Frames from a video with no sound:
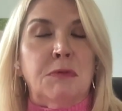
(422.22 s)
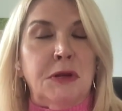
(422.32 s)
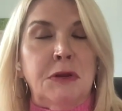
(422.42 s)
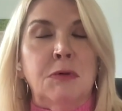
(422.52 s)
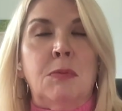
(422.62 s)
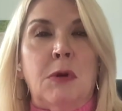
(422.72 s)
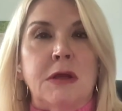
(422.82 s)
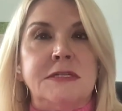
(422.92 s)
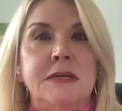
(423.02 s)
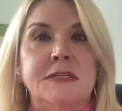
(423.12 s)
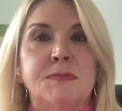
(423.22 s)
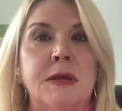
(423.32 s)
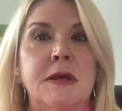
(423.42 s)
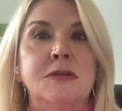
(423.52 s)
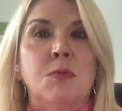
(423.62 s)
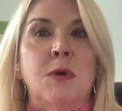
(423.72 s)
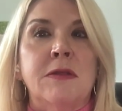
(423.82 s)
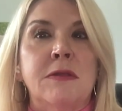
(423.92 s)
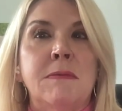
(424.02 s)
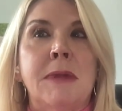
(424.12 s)
and renewal process, because one
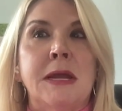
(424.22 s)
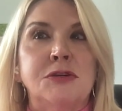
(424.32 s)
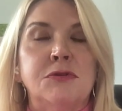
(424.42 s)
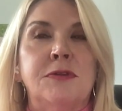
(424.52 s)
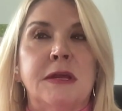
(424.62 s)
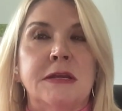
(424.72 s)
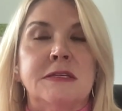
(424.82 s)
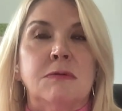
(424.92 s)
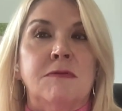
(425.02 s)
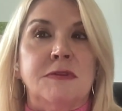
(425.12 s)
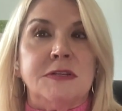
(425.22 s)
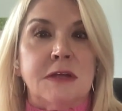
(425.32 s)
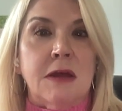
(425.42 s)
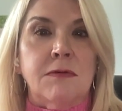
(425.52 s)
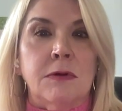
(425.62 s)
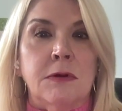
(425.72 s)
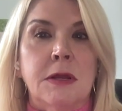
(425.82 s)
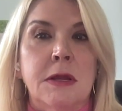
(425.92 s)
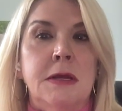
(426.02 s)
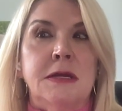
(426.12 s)
of the major things that we've discovered
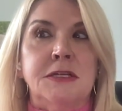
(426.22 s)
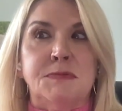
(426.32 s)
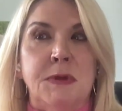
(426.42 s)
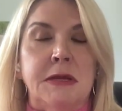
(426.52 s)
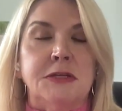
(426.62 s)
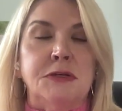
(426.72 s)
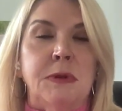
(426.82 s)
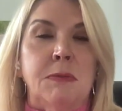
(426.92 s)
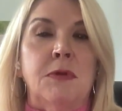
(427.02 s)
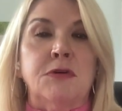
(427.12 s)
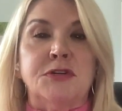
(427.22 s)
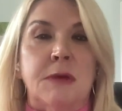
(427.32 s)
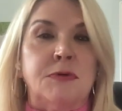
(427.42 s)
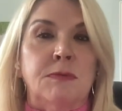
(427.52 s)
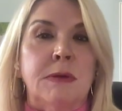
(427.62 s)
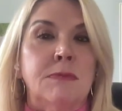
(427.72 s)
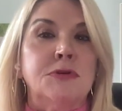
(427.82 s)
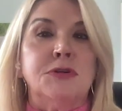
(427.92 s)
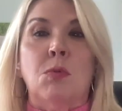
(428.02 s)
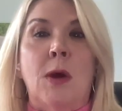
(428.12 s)
in speaking to people that are chapter
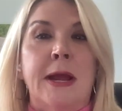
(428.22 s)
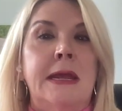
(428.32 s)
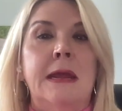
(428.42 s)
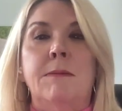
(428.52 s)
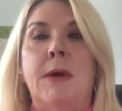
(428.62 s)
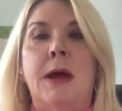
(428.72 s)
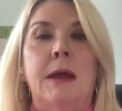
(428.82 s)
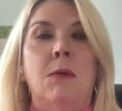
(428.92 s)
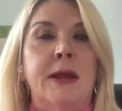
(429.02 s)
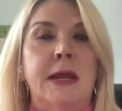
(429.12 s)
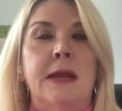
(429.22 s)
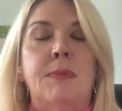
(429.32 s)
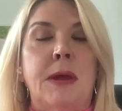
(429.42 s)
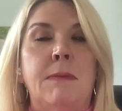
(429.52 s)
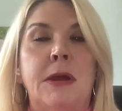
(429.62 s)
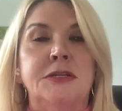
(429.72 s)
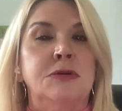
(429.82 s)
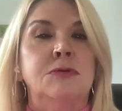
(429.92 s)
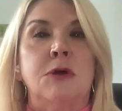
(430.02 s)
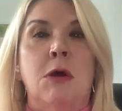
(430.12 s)
members are, why can't I pay my
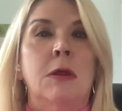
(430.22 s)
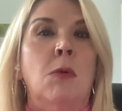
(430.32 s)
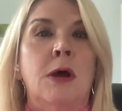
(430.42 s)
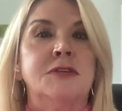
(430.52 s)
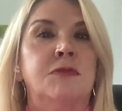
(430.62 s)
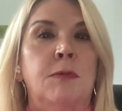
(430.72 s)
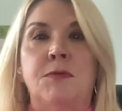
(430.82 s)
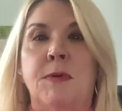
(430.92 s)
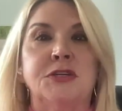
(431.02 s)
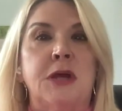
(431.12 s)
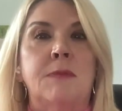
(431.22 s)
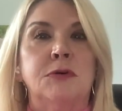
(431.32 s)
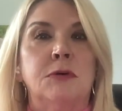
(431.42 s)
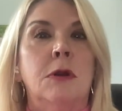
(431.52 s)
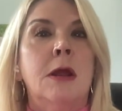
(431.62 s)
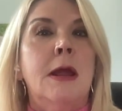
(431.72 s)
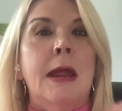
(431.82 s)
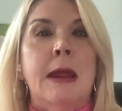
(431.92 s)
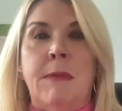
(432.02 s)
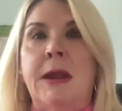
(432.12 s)
dues all at once for both my chapter
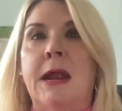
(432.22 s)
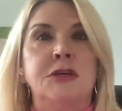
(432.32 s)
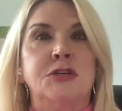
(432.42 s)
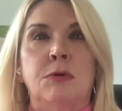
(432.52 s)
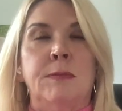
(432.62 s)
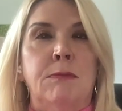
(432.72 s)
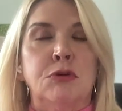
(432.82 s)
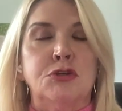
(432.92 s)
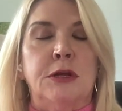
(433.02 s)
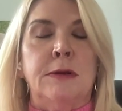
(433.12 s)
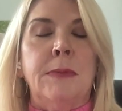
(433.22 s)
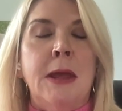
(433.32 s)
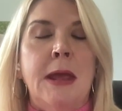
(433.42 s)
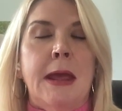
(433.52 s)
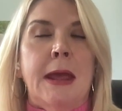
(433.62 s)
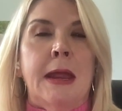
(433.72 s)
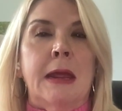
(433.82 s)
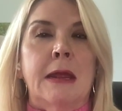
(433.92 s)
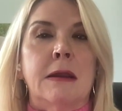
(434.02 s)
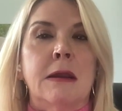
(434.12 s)
and my national membership?
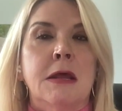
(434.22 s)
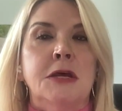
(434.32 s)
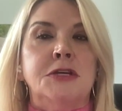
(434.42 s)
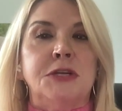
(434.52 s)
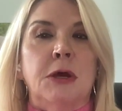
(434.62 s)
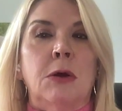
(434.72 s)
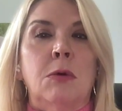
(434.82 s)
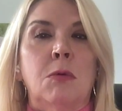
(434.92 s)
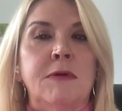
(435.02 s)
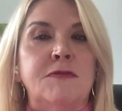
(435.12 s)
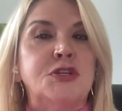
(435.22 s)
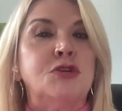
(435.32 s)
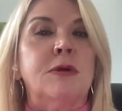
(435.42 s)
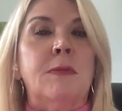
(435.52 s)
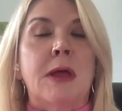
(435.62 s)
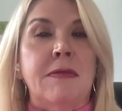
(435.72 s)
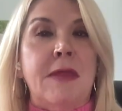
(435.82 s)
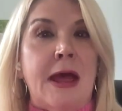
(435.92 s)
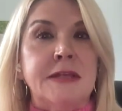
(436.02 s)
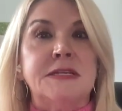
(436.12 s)
And so we've streamlined
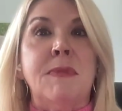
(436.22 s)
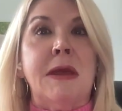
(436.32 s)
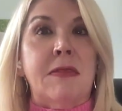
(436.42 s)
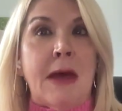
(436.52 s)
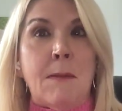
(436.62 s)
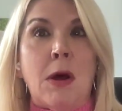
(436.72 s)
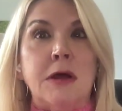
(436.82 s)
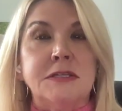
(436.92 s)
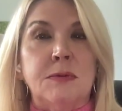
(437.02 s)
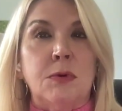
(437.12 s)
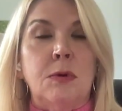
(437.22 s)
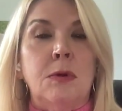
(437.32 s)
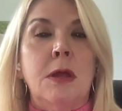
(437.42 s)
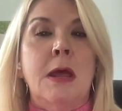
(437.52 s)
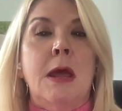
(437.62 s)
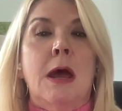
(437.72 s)
that to make that possible